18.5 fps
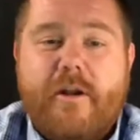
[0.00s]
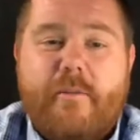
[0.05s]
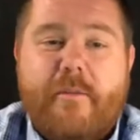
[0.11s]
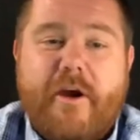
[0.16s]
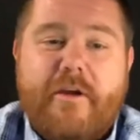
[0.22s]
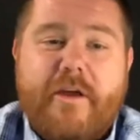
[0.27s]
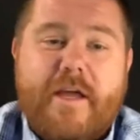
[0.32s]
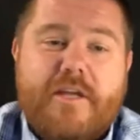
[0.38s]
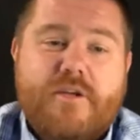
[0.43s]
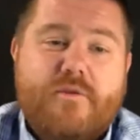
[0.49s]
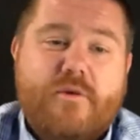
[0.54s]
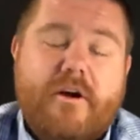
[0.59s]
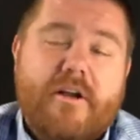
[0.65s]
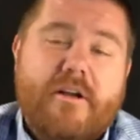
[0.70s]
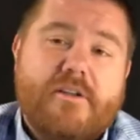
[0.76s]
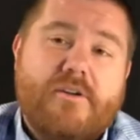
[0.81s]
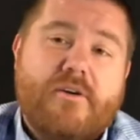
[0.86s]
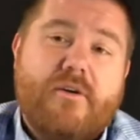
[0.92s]
about each
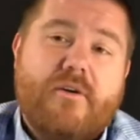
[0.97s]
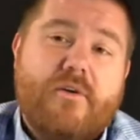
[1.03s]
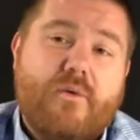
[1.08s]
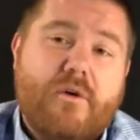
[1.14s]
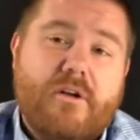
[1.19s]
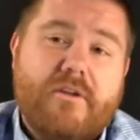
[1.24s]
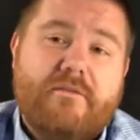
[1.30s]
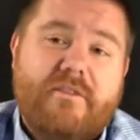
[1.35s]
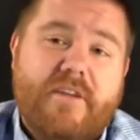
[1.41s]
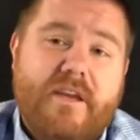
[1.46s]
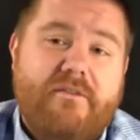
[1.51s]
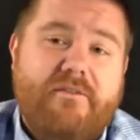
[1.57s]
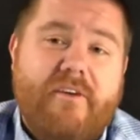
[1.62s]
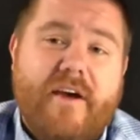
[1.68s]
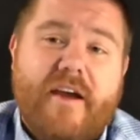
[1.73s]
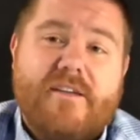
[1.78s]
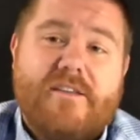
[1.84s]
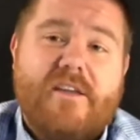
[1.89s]
one. So in the world of
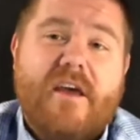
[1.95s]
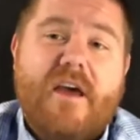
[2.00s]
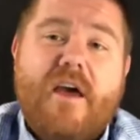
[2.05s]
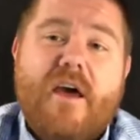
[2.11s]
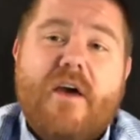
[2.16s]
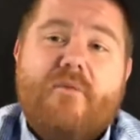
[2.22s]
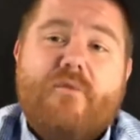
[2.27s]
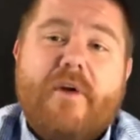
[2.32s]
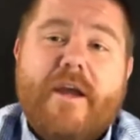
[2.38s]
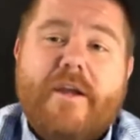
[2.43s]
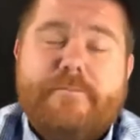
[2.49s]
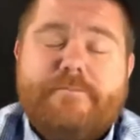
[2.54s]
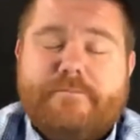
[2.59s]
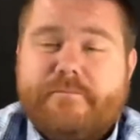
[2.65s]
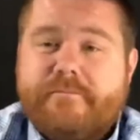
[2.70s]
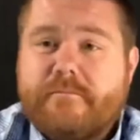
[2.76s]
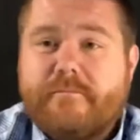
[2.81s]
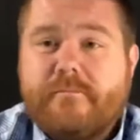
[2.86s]
defects, right?
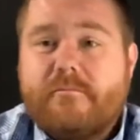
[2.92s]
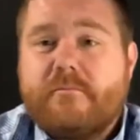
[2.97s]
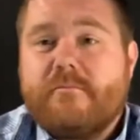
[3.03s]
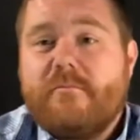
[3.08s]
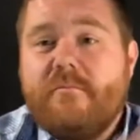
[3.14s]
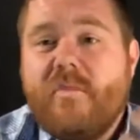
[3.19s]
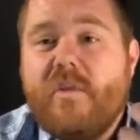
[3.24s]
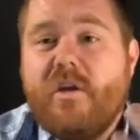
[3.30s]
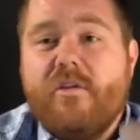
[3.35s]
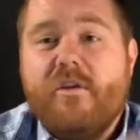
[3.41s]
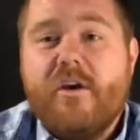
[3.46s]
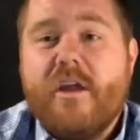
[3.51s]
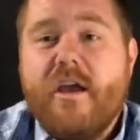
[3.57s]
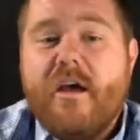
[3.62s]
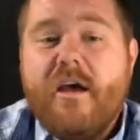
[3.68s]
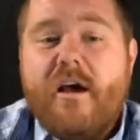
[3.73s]
Look,